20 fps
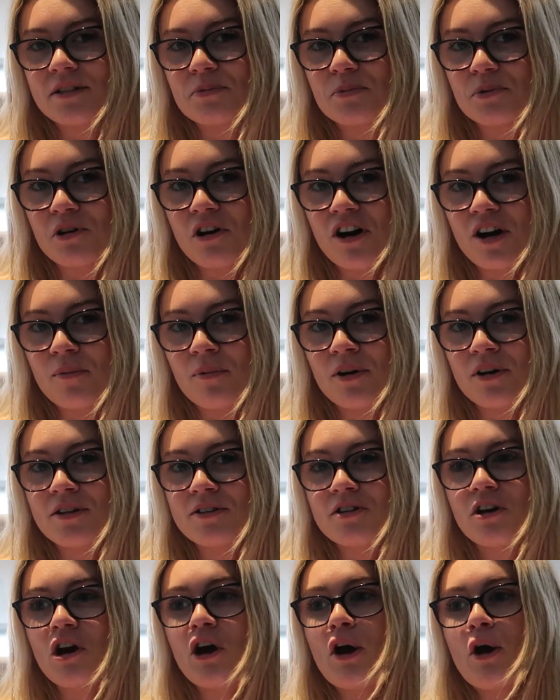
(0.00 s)

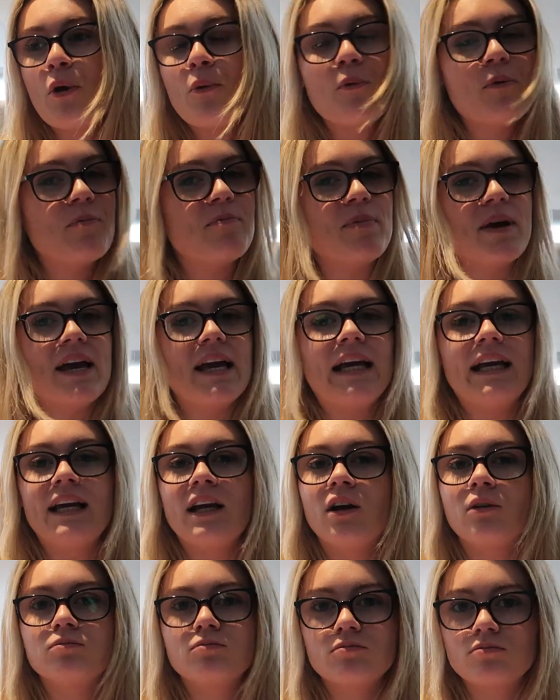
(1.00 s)
subscribers would be